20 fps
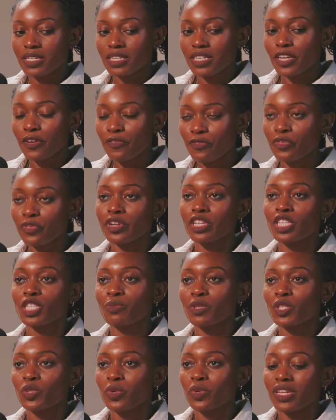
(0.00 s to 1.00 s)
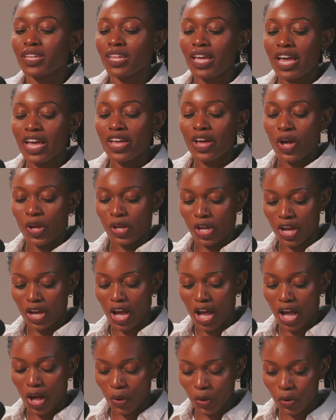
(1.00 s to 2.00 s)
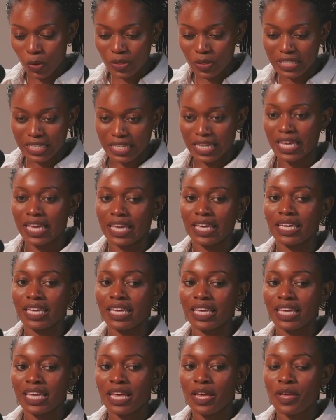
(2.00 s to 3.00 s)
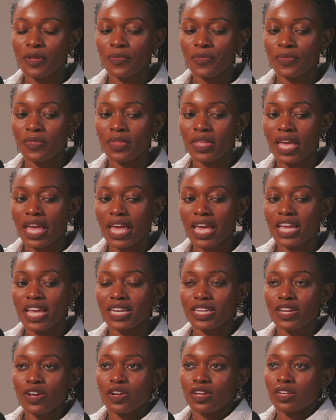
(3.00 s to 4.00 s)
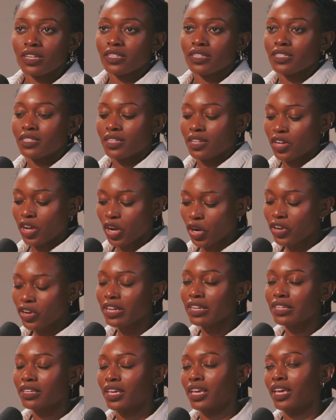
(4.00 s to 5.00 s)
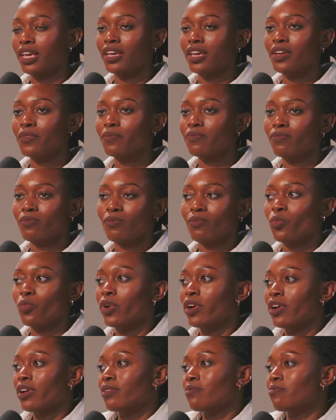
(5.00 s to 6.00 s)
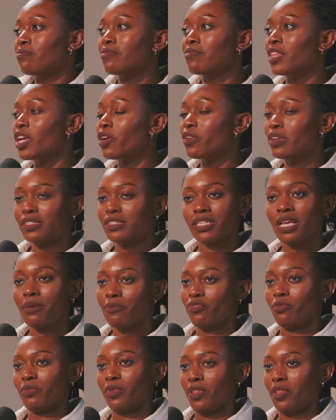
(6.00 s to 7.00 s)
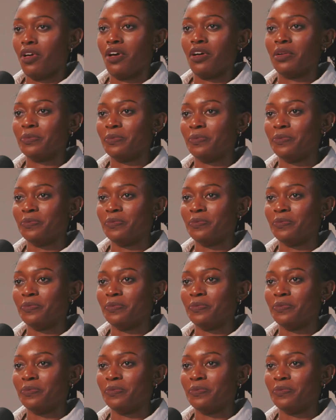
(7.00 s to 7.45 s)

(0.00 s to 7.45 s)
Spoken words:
difference between old king and current king, where they're exempt from the law.